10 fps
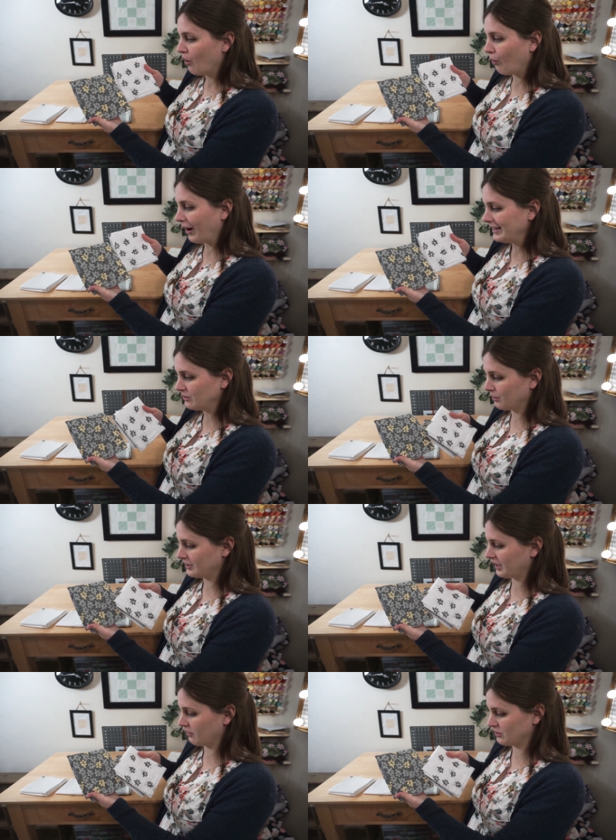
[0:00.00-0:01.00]
white, where
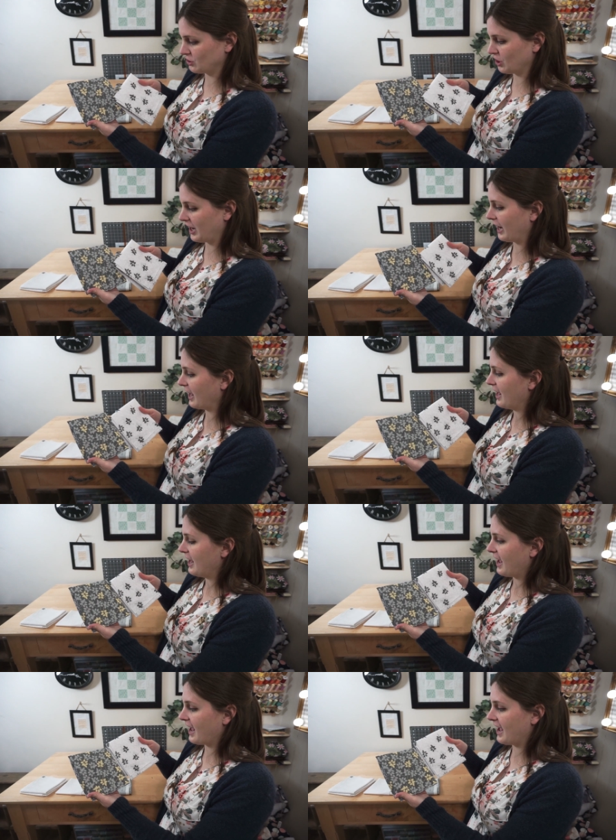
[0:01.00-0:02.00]
the other one's gray,
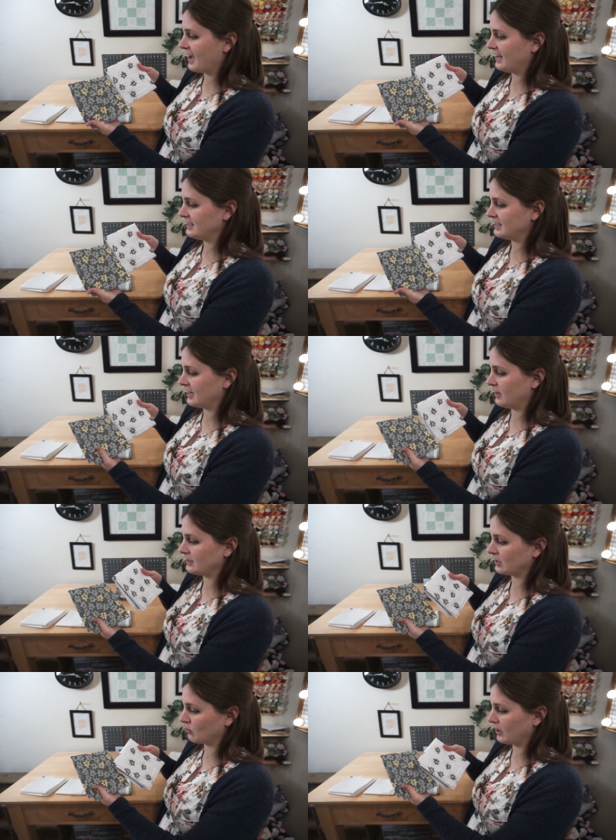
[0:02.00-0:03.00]
and
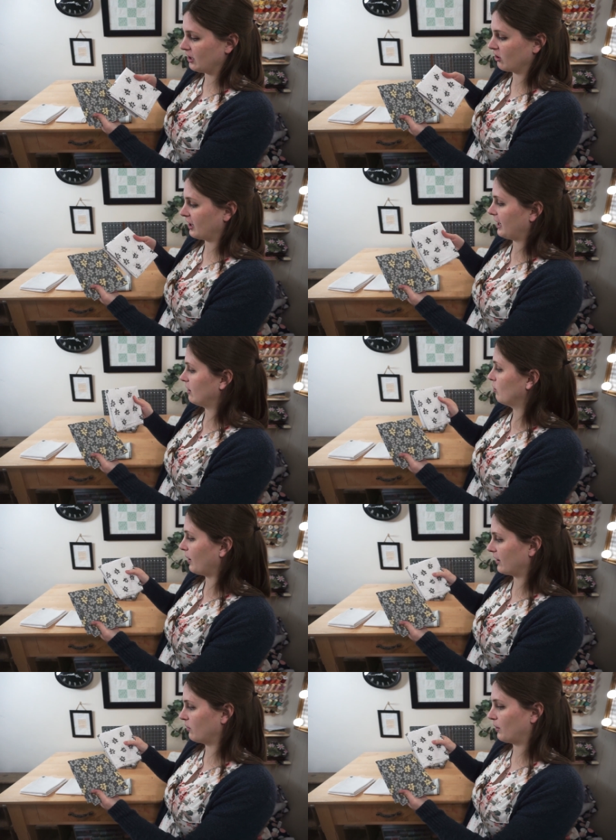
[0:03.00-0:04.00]
it's like gray on gray,
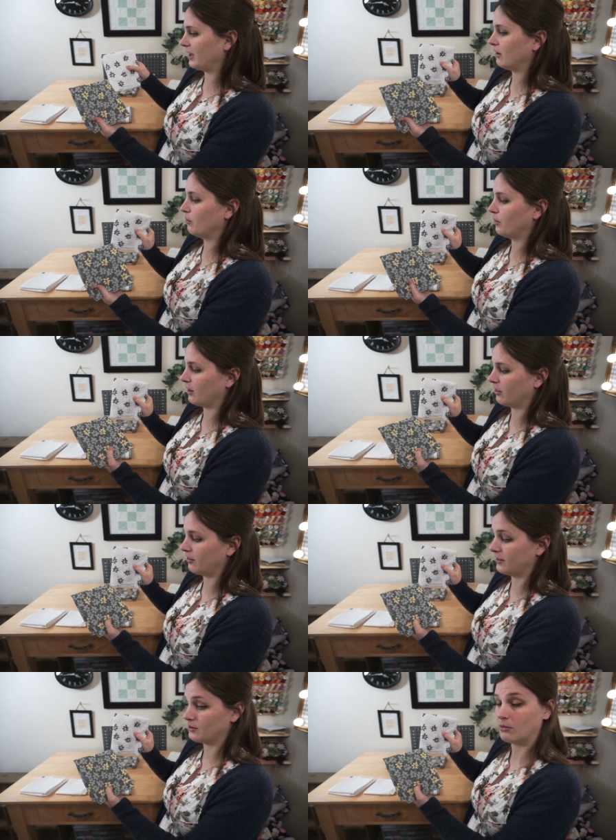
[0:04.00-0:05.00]
white on white, with
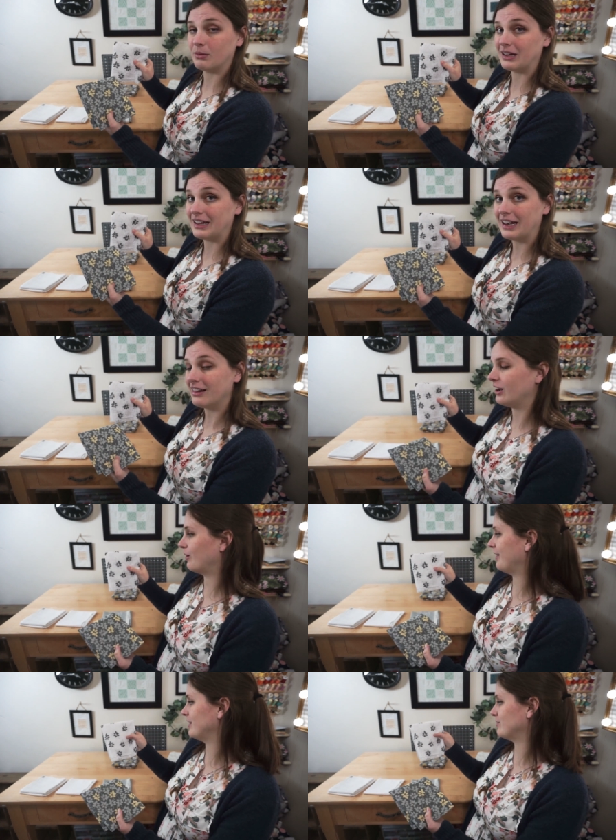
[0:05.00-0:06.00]
this one being yellow
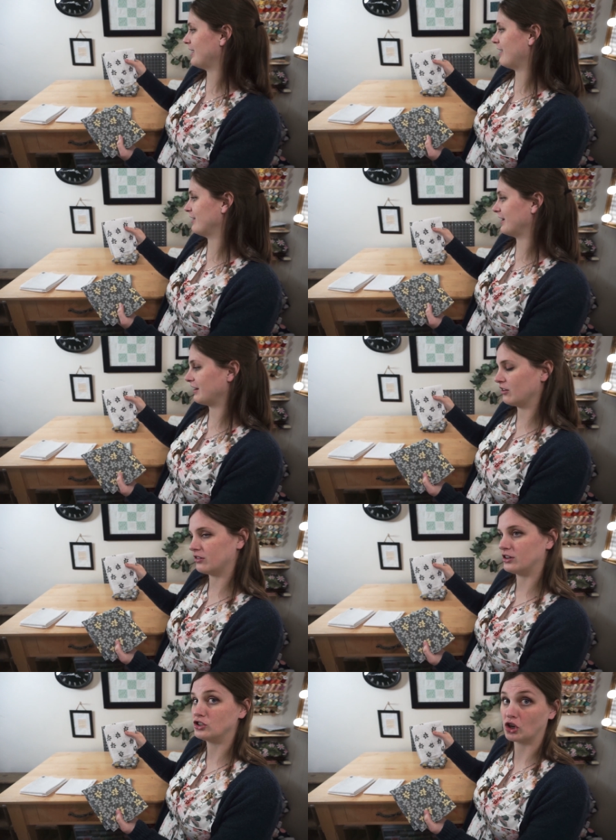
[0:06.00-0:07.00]
and this one having like
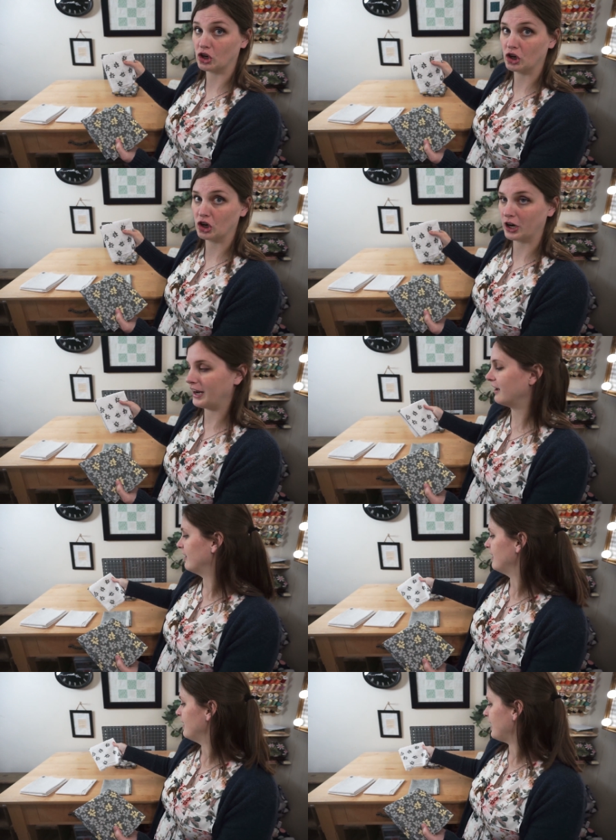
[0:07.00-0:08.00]
the darker gray
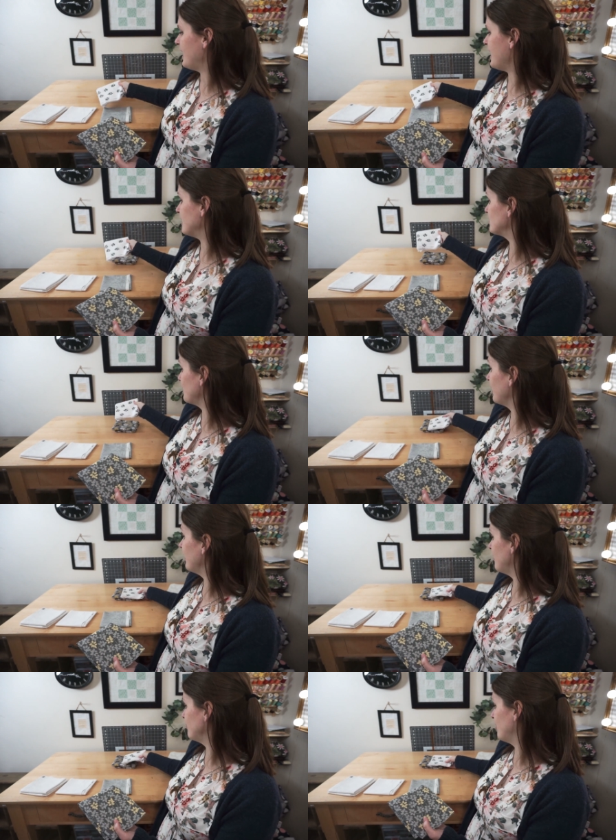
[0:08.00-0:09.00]
in it. So I
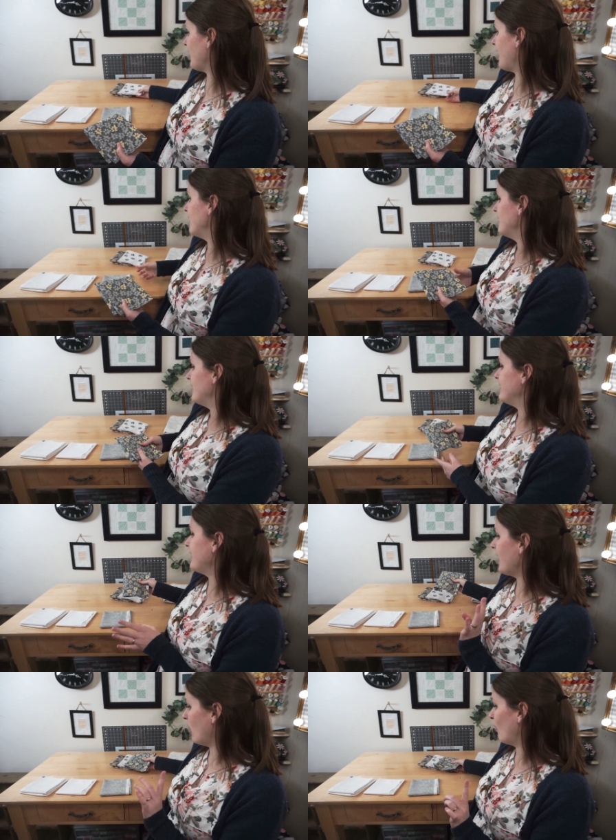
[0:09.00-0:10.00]
loved that.
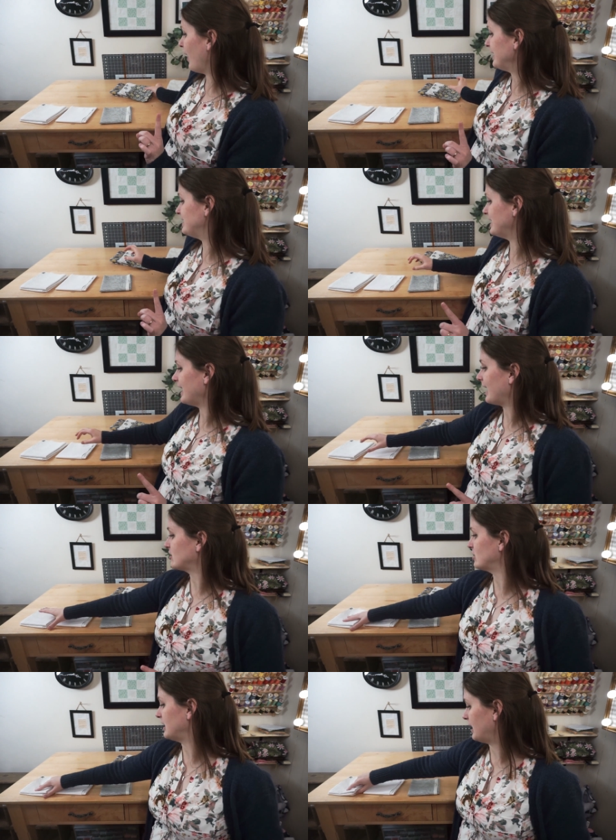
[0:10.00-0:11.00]
Now I did
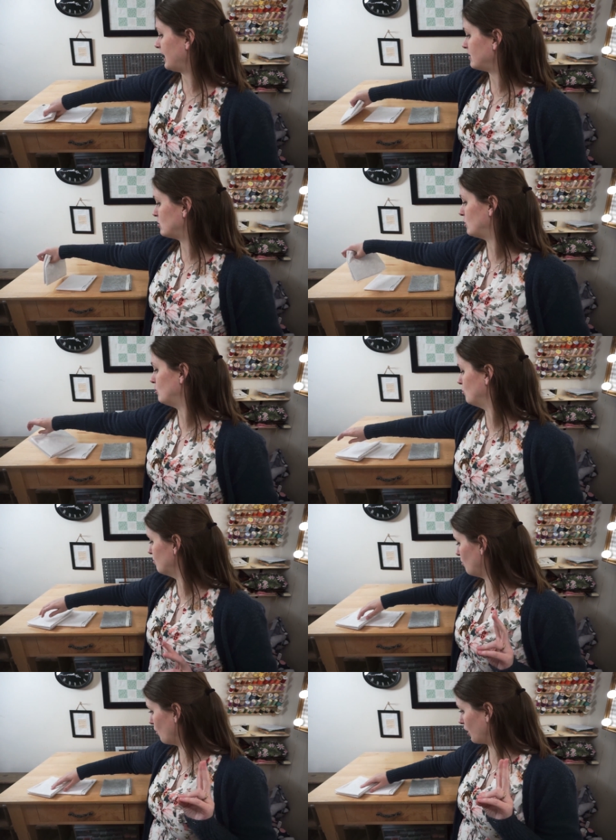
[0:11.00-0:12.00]
actually get 2
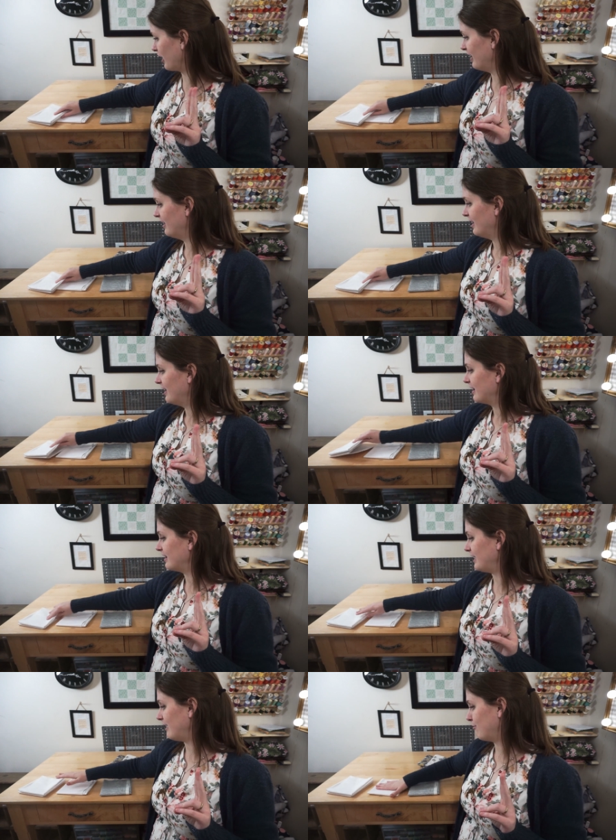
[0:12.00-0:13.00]
more
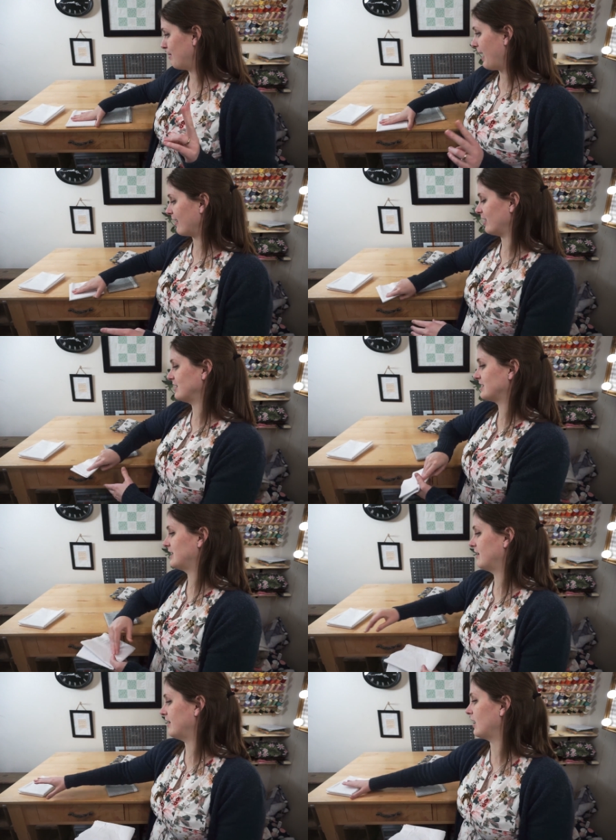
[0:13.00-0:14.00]
leaf patterns.
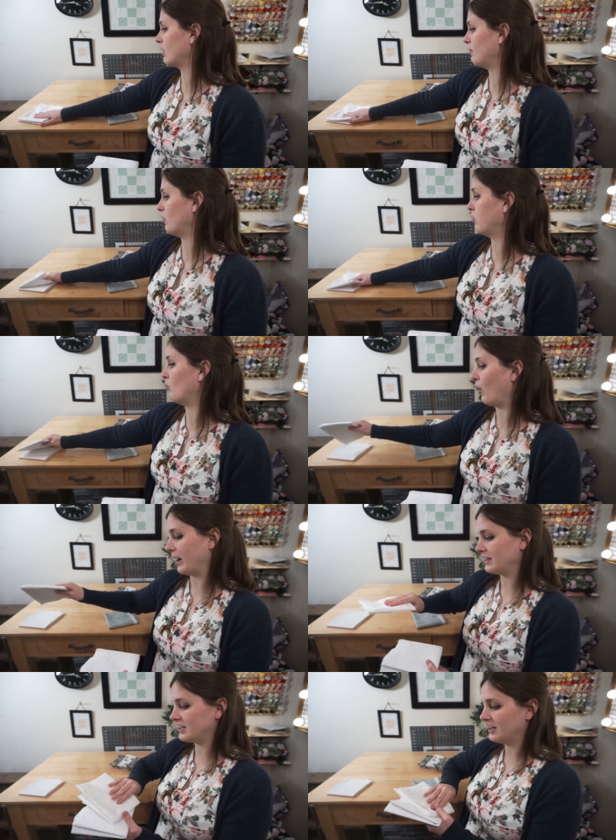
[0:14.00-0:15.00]
They are both
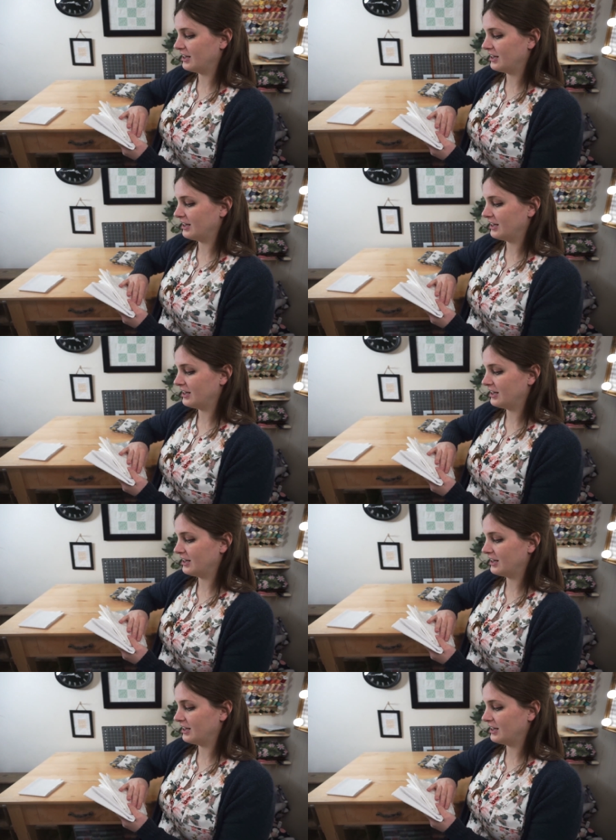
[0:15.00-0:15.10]
white.